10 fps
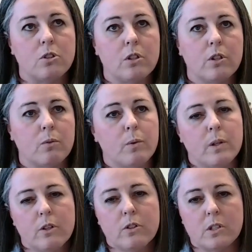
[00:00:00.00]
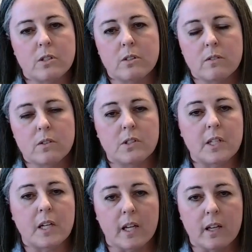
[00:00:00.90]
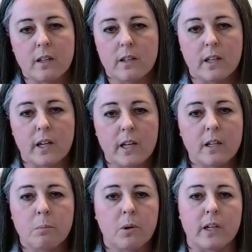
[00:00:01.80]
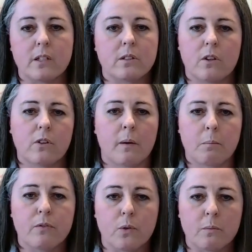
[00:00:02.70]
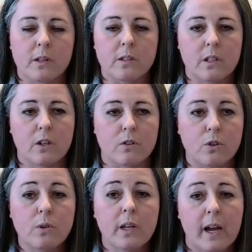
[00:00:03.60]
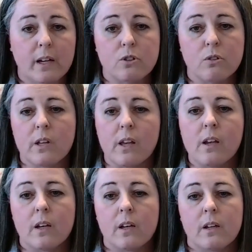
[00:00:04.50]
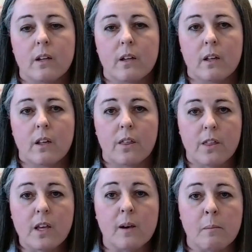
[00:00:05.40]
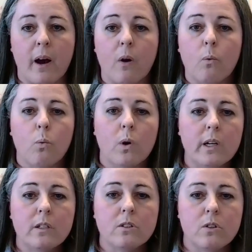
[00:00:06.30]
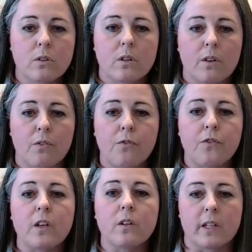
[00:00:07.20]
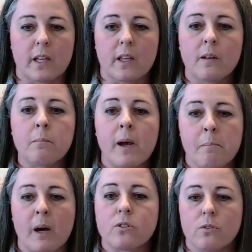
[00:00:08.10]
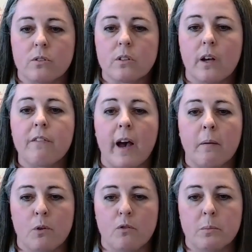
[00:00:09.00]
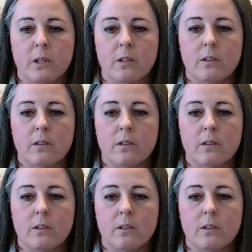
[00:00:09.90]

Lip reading: you're just sitting in any place, you're not performing the skill, you could actually think about what is the feeling in my muscles of that movement,